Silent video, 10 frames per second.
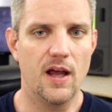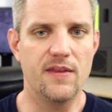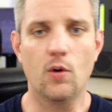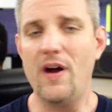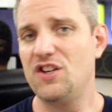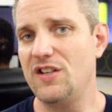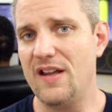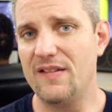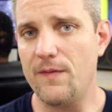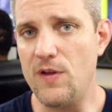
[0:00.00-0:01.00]
And the question
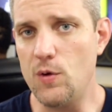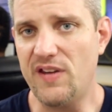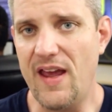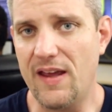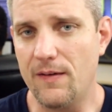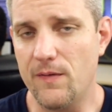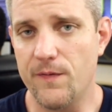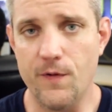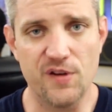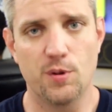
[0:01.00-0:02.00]
is, if you take
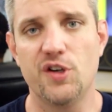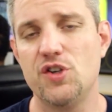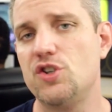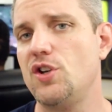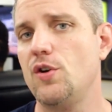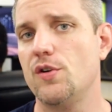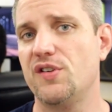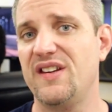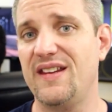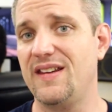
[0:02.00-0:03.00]
first-person
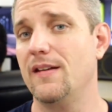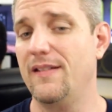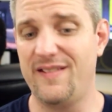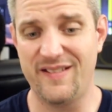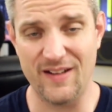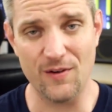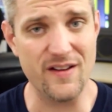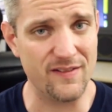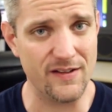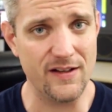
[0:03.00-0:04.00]
shooters
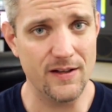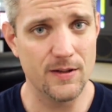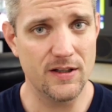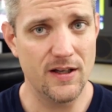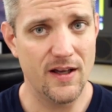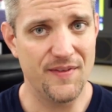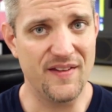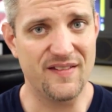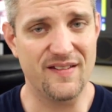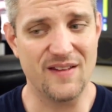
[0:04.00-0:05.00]
seriously,
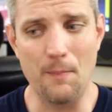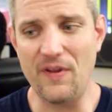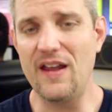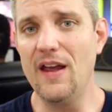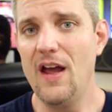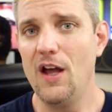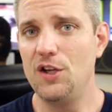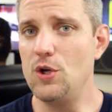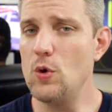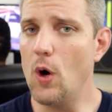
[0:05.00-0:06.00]
this is something
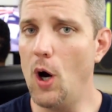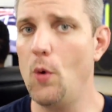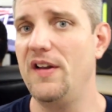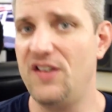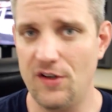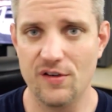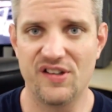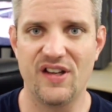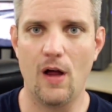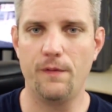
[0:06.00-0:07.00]
you owe it to
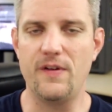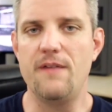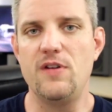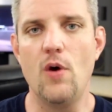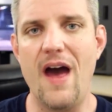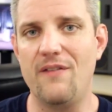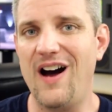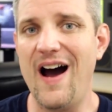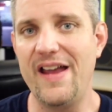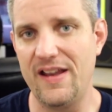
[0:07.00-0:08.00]
yourself if you have a
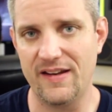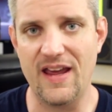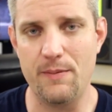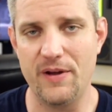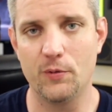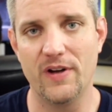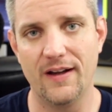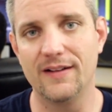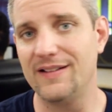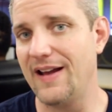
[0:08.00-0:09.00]
high-end gaming
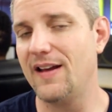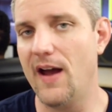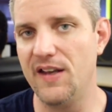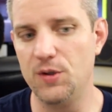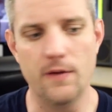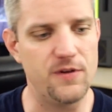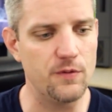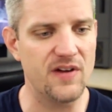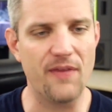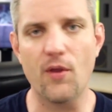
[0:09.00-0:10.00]
rig like I do. If
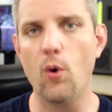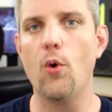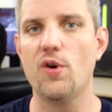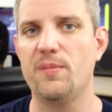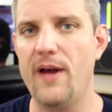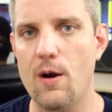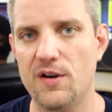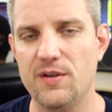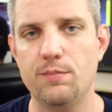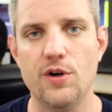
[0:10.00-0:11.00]
you've got the
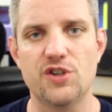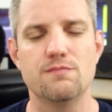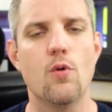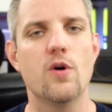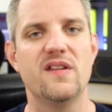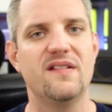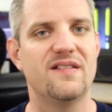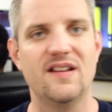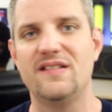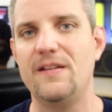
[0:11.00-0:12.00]
horsepower to push more than
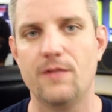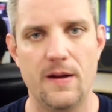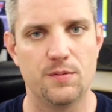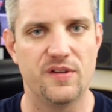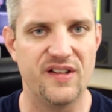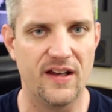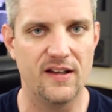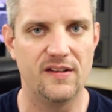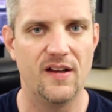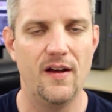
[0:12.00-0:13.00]
60 frames per
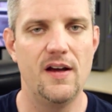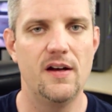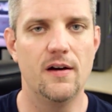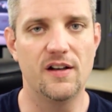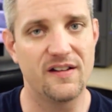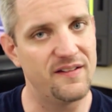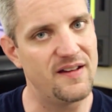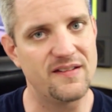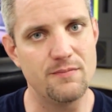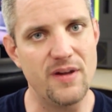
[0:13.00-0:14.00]
second on a
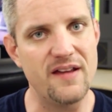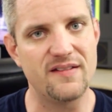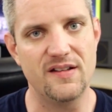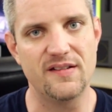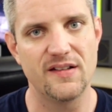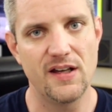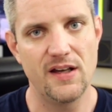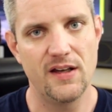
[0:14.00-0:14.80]
consistent basis,